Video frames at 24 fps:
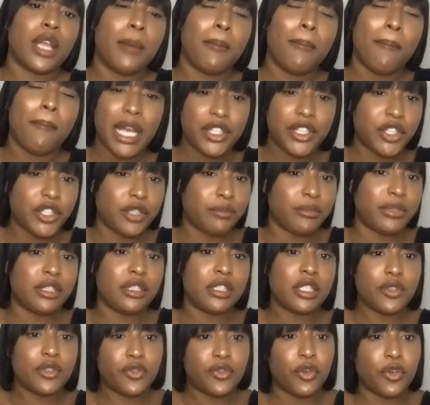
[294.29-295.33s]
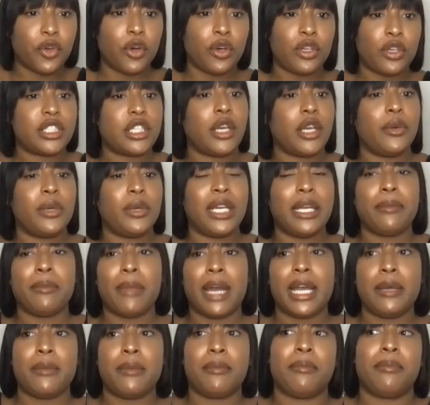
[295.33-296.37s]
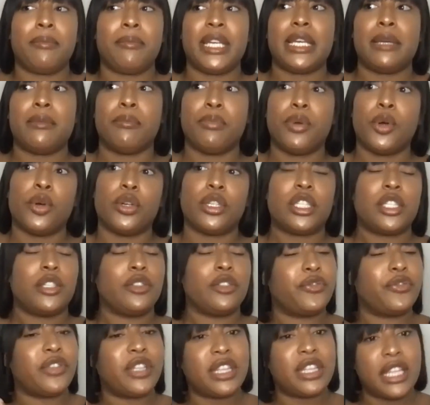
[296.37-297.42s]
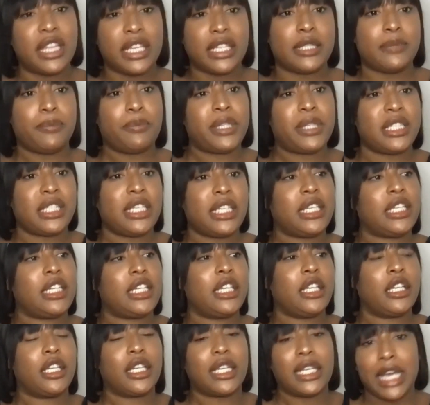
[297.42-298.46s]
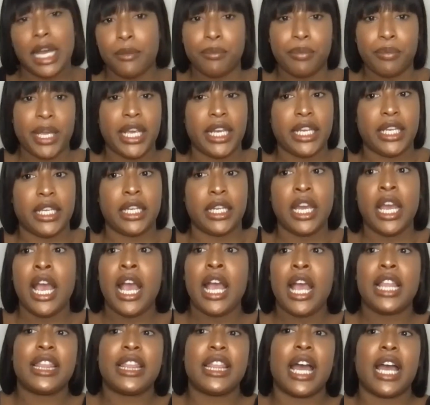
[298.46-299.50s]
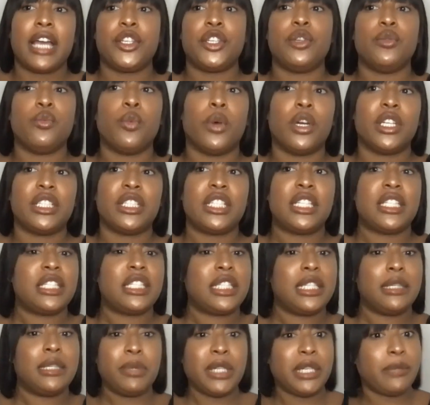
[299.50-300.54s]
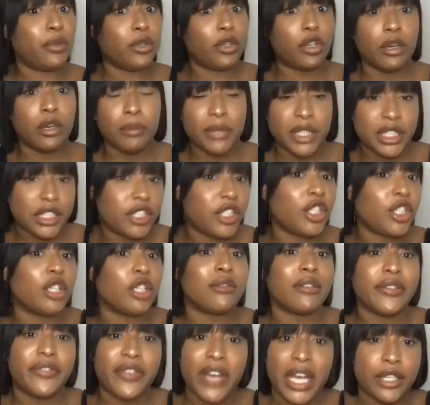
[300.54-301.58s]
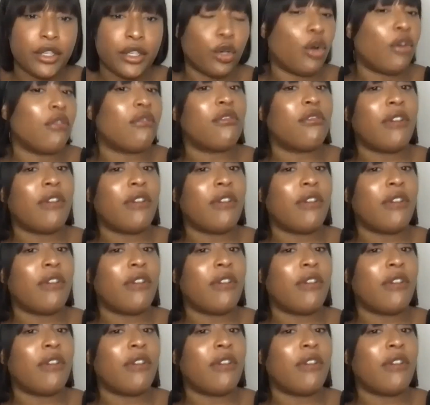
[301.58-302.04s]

measurements for. So it might be important for this particular campaign that you want to see people coming to your event or